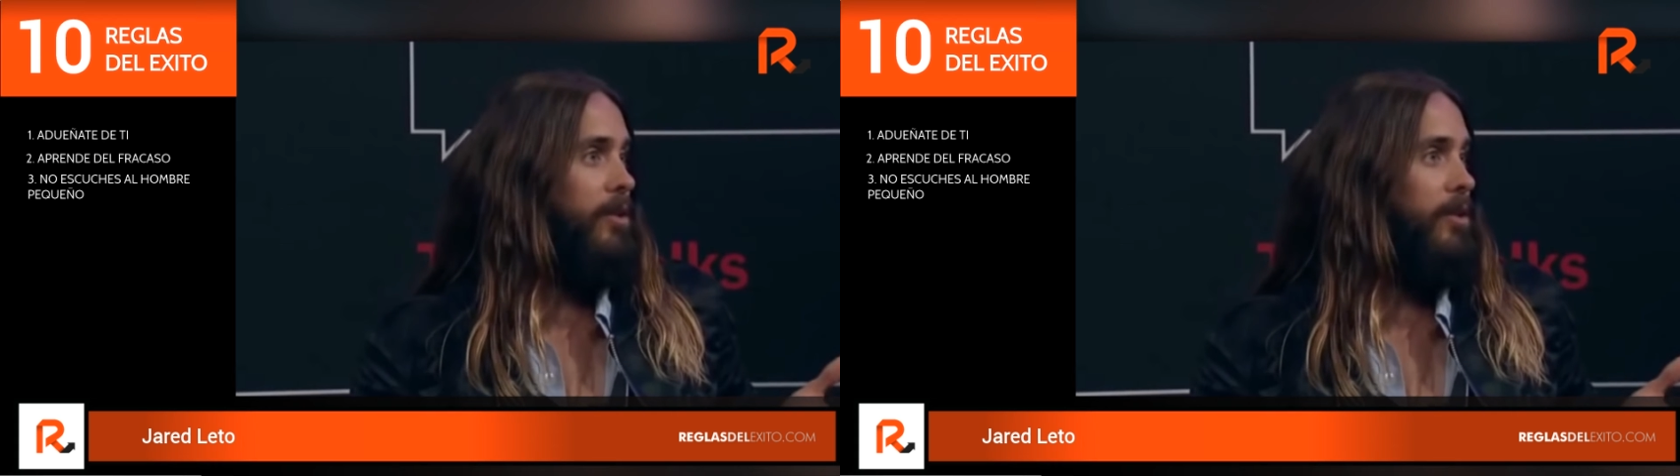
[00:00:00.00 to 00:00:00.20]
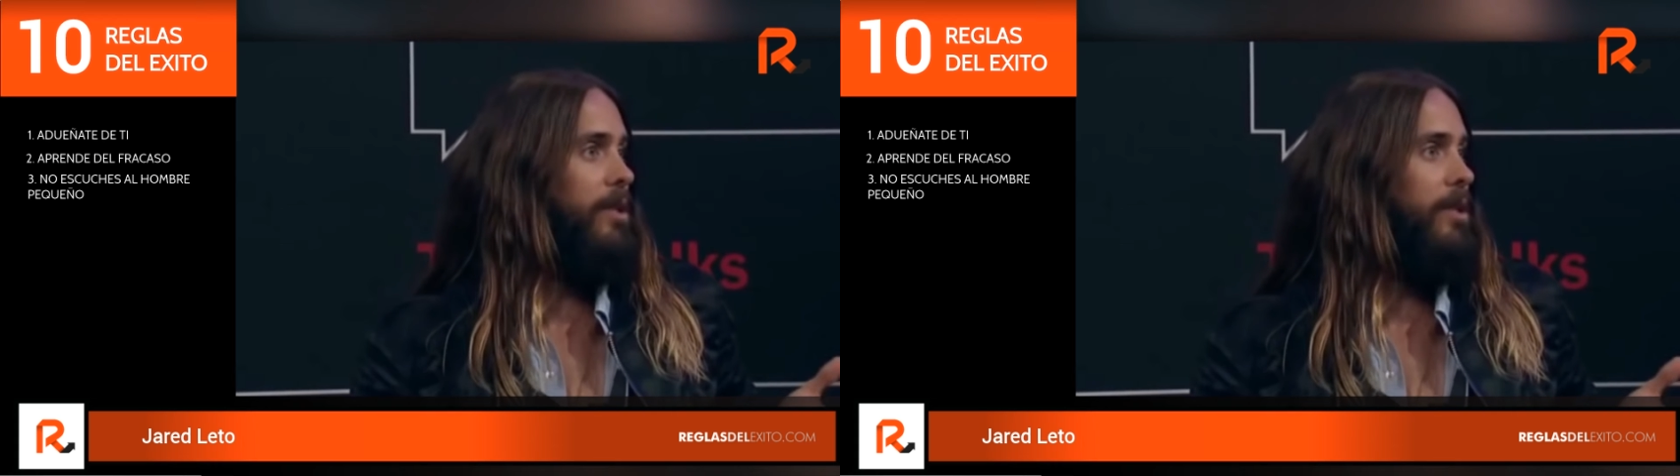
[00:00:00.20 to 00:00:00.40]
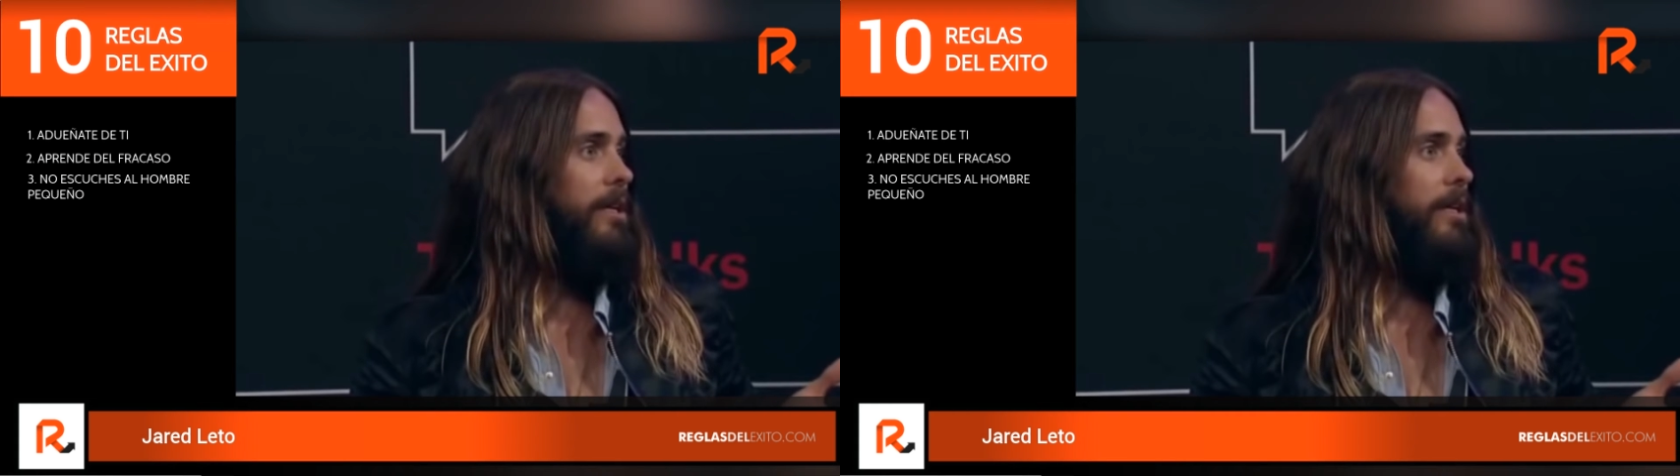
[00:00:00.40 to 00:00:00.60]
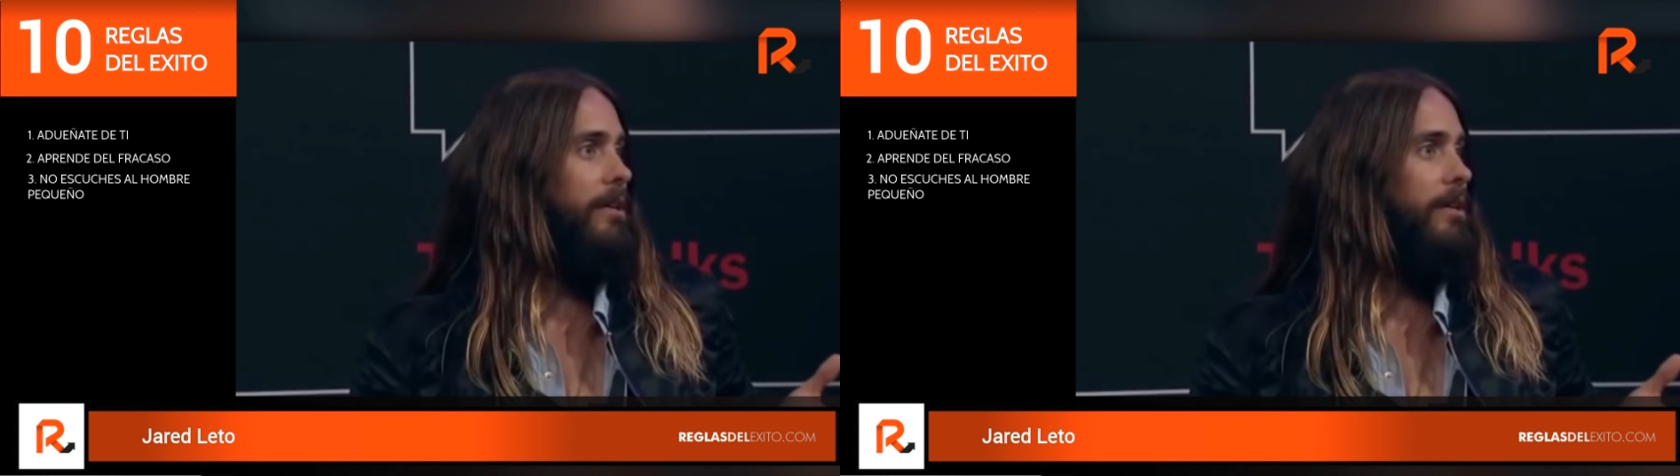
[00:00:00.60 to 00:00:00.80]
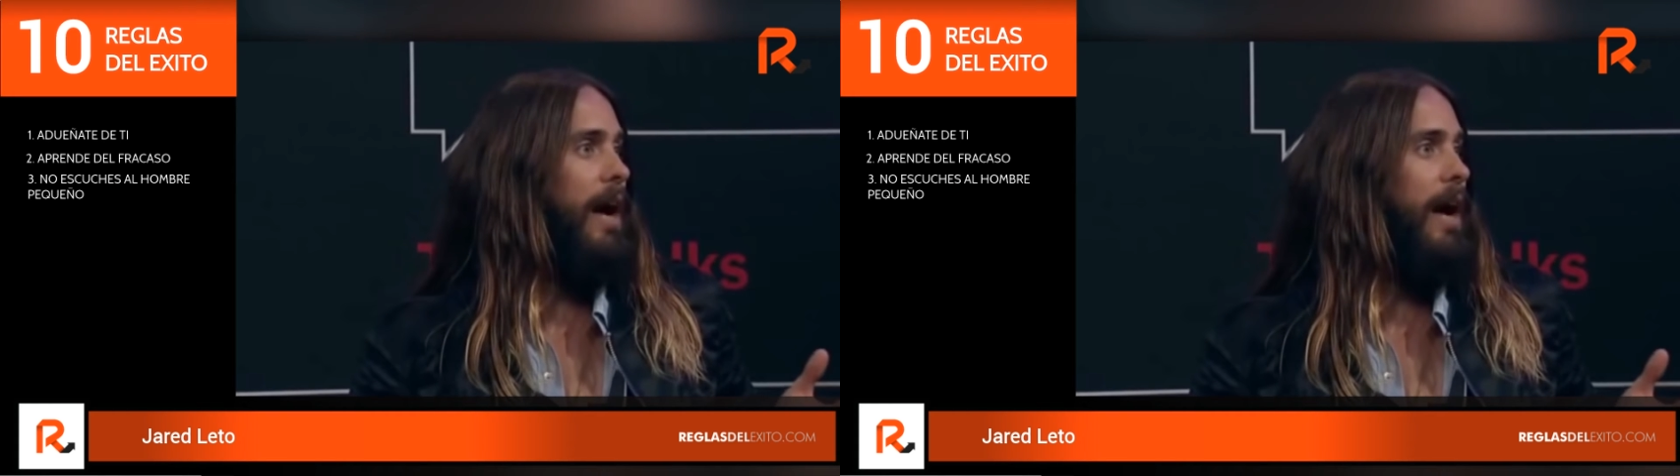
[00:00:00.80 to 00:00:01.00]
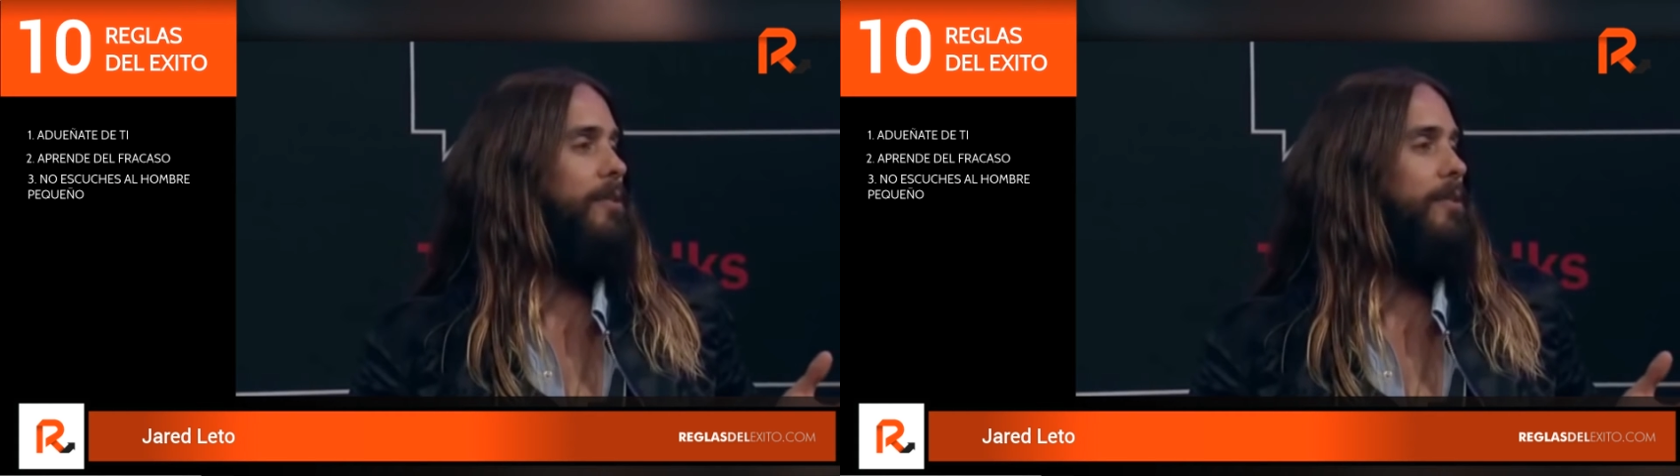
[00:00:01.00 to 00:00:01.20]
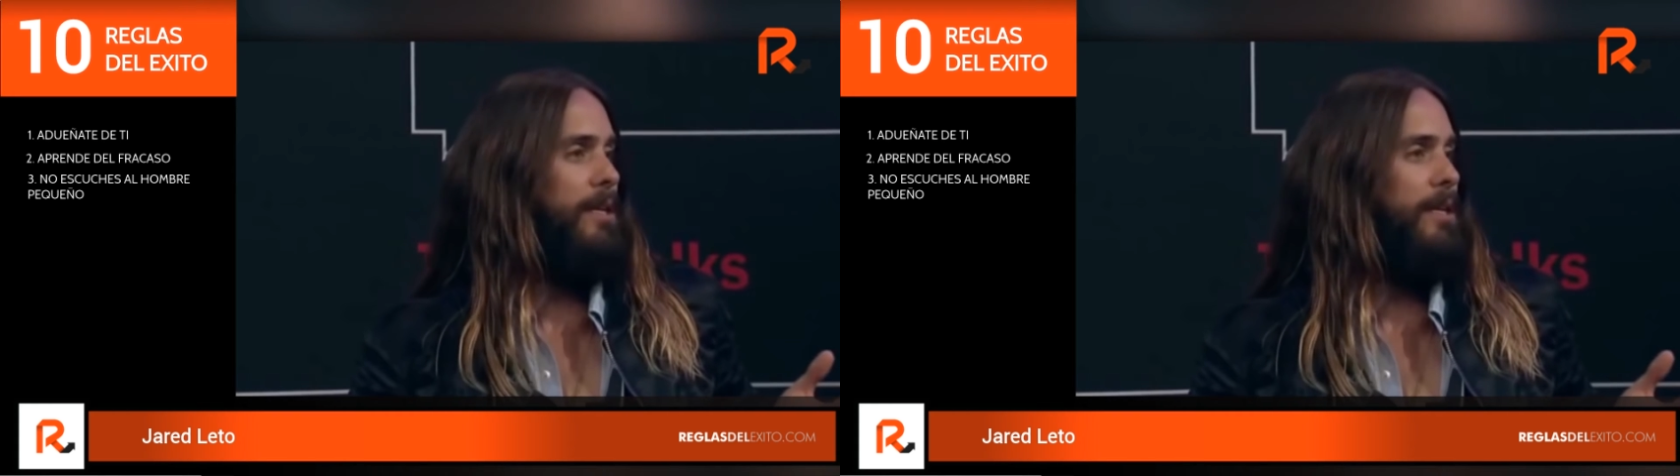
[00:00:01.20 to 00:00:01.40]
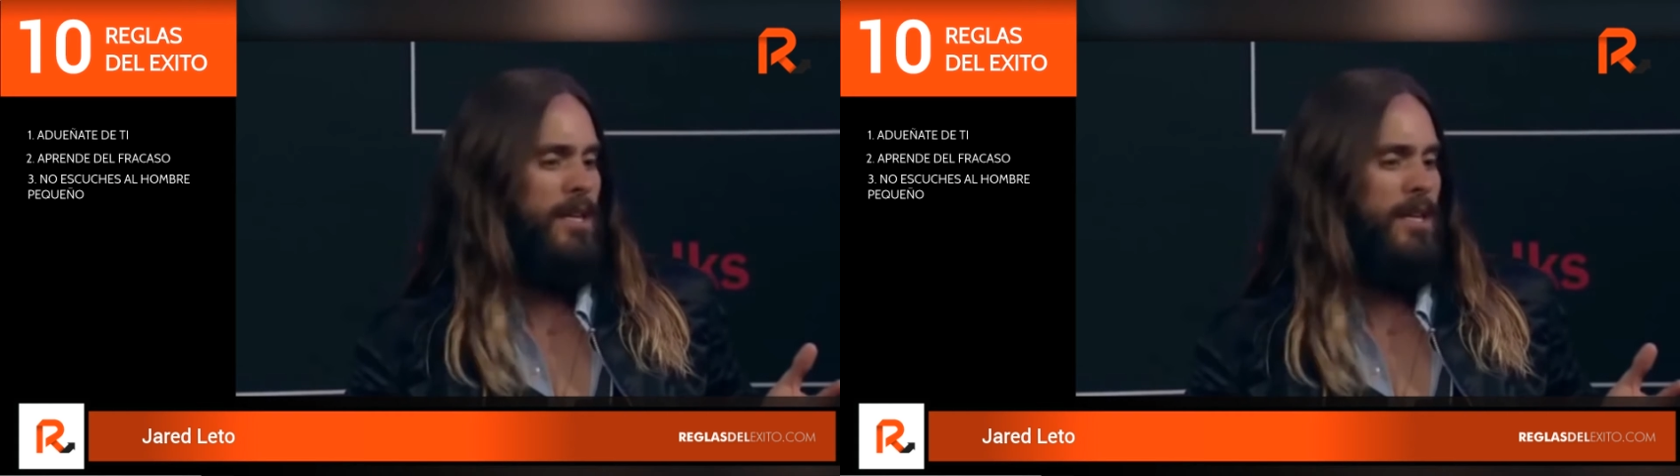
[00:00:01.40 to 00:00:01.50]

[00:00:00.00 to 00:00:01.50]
literally laughed at me,